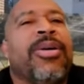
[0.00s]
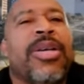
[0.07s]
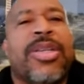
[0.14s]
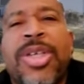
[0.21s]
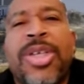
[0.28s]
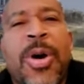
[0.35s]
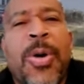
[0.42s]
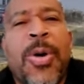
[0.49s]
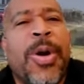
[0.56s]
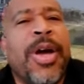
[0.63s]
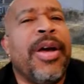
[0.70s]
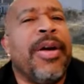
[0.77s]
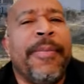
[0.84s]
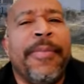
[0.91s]
So
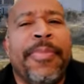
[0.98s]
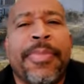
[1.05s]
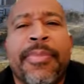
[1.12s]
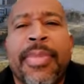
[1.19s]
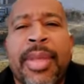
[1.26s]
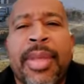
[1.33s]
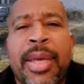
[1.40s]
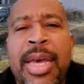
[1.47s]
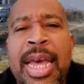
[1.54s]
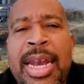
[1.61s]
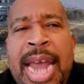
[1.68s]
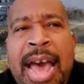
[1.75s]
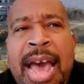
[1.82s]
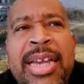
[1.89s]

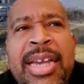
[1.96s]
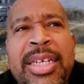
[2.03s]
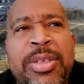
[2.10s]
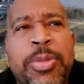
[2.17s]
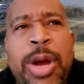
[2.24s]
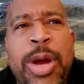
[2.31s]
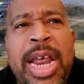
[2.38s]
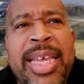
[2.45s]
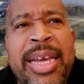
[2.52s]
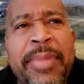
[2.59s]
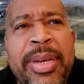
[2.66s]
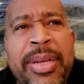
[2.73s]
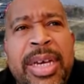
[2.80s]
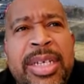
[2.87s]
now at this point, I
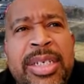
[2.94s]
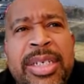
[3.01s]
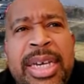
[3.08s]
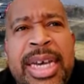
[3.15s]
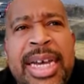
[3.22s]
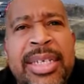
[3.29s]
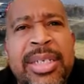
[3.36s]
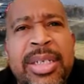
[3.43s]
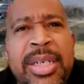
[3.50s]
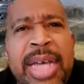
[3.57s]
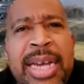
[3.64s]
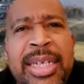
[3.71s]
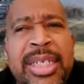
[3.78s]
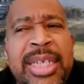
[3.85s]
think because it's
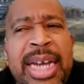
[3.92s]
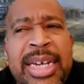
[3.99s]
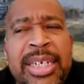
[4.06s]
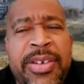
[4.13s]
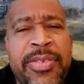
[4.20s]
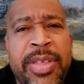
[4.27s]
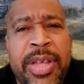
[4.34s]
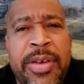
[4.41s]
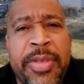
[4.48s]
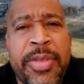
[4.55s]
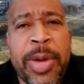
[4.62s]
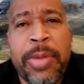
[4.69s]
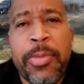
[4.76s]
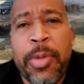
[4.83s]
at this stage of
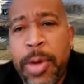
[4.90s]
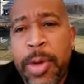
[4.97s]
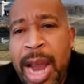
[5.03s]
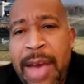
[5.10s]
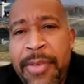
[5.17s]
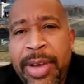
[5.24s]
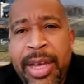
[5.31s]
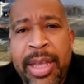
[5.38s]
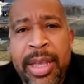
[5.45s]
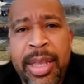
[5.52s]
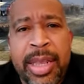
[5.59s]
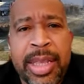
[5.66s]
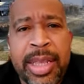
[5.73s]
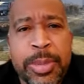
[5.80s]
the week where we're having
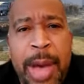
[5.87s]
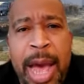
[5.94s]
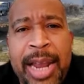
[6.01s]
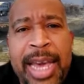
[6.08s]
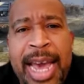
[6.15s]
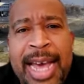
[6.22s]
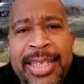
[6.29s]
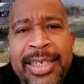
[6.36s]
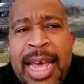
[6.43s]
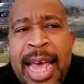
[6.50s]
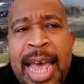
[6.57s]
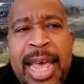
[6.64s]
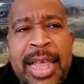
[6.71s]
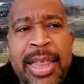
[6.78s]
this podcast,
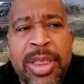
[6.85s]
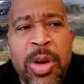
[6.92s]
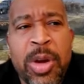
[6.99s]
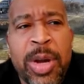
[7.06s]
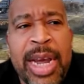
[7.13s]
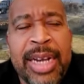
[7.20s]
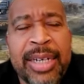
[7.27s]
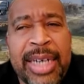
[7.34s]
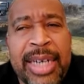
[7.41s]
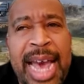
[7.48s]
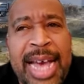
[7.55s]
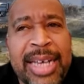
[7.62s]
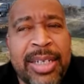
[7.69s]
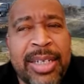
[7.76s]
it
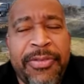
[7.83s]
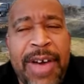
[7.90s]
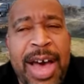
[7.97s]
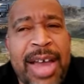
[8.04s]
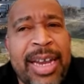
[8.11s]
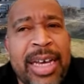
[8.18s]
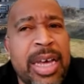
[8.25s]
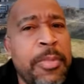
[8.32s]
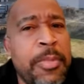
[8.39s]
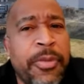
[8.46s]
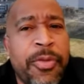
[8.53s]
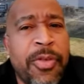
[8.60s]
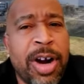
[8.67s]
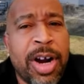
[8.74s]
has finally come
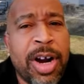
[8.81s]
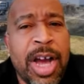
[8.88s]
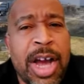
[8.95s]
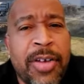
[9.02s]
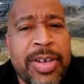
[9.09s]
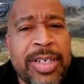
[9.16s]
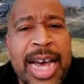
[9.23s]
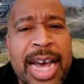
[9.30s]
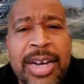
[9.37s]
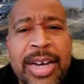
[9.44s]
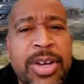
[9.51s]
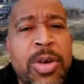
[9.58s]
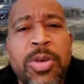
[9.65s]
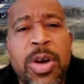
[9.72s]
before Congress. I
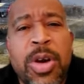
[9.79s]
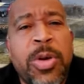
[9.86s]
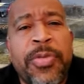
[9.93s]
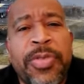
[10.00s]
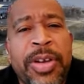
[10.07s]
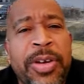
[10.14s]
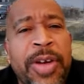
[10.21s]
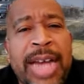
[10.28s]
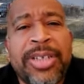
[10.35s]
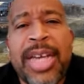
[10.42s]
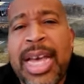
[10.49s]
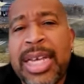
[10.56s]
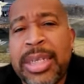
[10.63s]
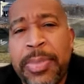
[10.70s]
don't know if there
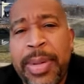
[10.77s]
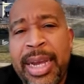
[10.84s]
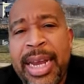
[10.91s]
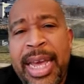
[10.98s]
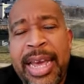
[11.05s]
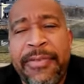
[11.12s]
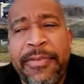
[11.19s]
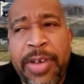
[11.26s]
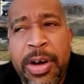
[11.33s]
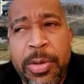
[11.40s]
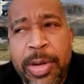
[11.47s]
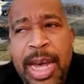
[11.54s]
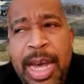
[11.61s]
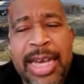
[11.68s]
actually has been a
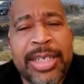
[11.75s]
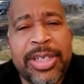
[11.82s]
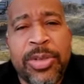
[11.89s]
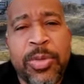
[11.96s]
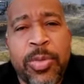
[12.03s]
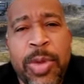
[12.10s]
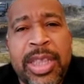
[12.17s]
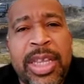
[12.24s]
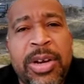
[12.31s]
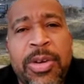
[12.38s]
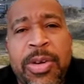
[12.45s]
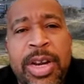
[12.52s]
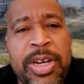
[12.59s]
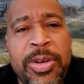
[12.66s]
vote as to what they're
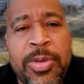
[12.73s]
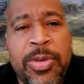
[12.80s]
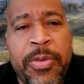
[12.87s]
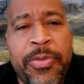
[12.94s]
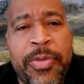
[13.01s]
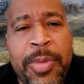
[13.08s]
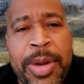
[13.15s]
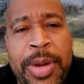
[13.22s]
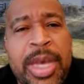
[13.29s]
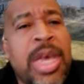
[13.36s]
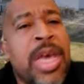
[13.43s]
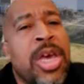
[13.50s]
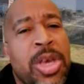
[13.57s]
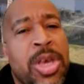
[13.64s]
going to do going forward, but
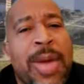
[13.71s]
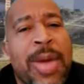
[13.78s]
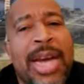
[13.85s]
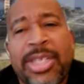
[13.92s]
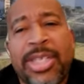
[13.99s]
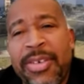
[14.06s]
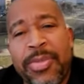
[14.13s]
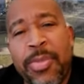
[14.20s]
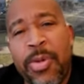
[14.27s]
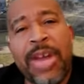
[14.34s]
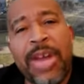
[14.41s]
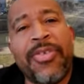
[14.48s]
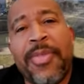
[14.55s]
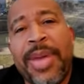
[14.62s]
you might actually have some
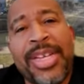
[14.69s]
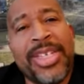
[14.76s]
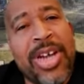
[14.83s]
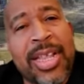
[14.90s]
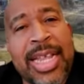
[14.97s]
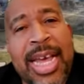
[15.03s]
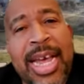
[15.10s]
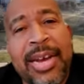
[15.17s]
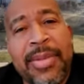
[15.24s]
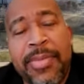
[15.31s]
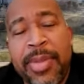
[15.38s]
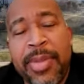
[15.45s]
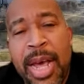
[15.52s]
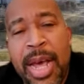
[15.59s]
more information on that.
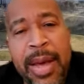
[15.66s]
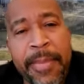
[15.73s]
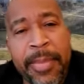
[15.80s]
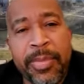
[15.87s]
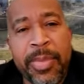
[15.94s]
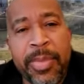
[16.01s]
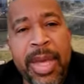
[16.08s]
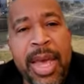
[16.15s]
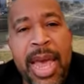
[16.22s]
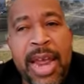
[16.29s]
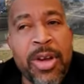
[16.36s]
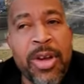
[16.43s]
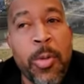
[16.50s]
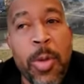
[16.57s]
And
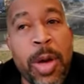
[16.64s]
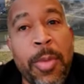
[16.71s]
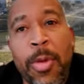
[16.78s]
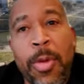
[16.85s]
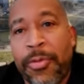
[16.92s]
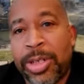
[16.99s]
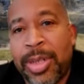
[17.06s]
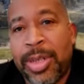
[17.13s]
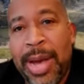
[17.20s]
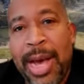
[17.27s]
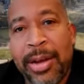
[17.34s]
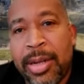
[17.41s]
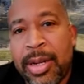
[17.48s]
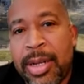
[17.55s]
you're well more versed
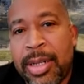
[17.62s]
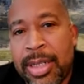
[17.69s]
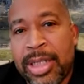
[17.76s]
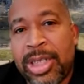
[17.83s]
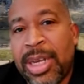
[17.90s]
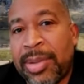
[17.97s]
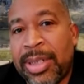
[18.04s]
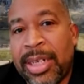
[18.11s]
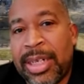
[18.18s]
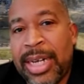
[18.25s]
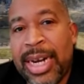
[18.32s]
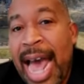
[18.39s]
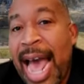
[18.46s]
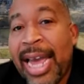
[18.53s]
about this subject
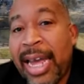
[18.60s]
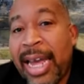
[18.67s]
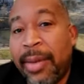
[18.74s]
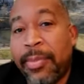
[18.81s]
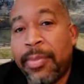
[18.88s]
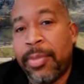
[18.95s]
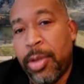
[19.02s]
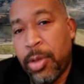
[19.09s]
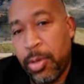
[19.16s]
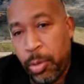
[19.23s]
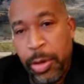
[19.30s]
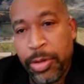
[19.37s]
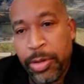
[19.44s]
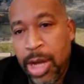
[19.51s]
than I am, because
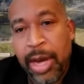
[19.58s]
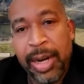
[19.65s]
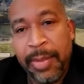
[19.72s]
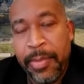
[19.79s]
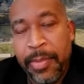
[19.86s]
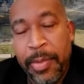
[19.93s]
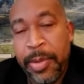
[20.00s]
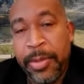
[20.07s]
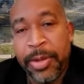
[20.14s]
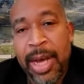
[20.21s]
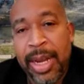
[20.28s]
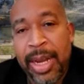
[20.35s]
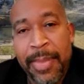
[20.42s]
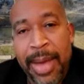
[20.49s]
we were talking
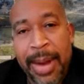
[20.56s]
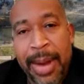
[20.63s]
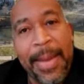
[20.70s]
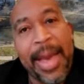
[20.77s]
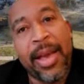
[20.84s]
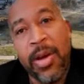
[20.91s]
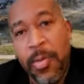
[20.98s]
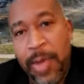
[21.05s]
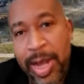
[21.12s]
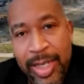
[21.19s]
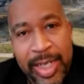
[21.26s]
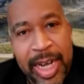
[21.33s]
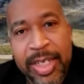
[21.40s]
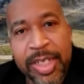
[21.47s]
about it back on
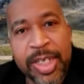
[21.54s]
Wednesday.